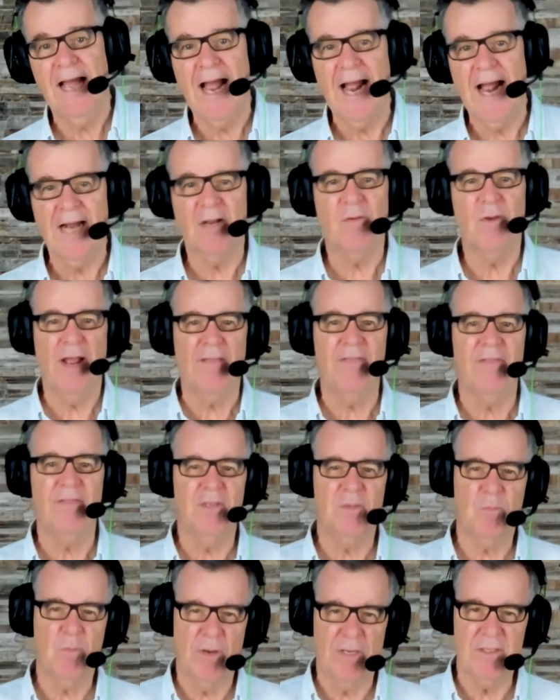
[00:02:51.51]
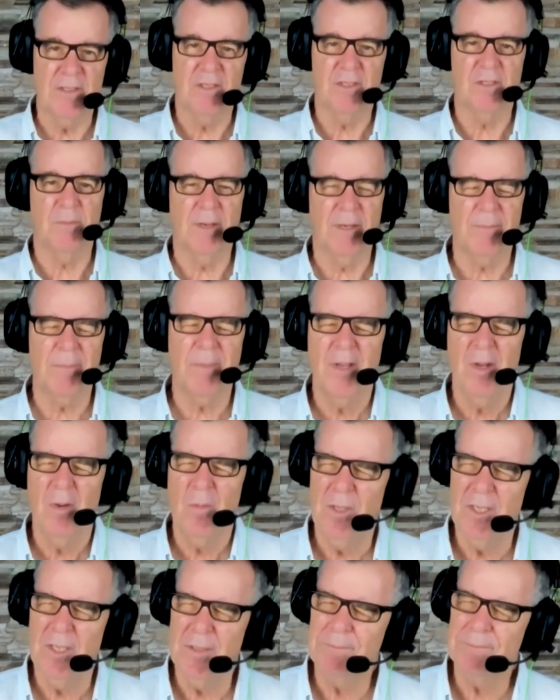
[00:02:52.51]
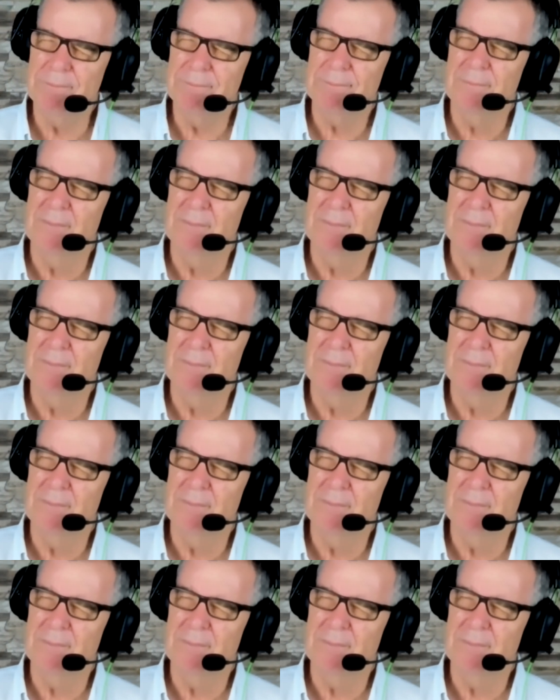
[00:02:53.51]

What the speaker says: and creating this presence. Well,